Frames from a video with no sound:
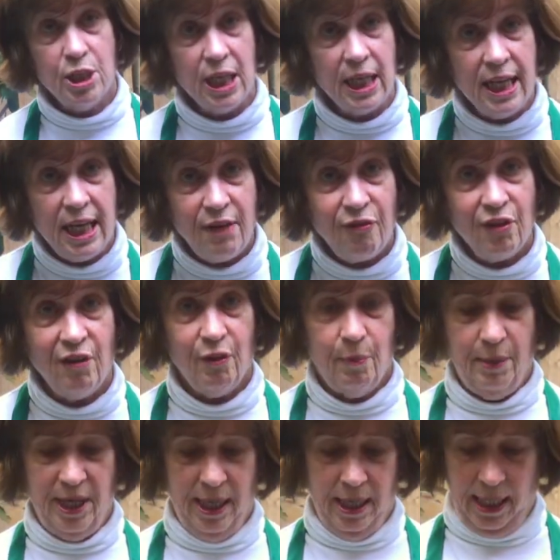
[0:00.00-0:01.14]
the leaf of a
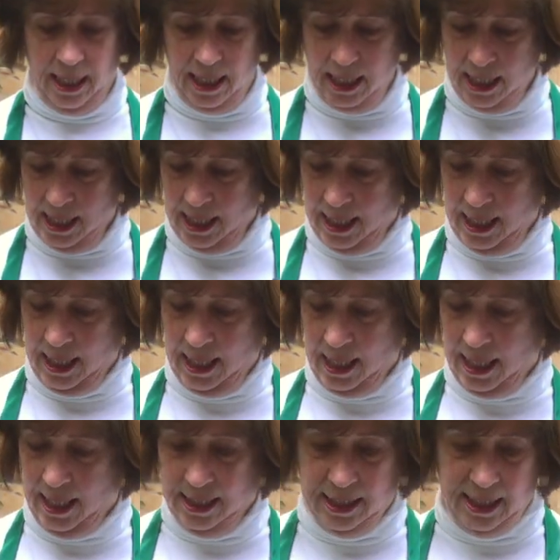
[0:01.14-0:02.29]
peony
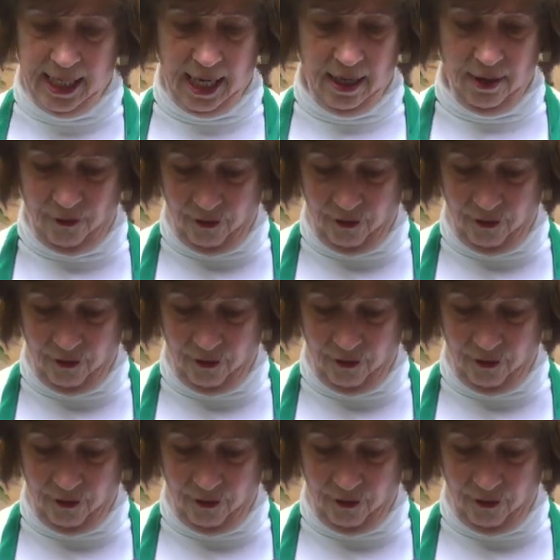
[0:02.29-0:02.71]
instead of the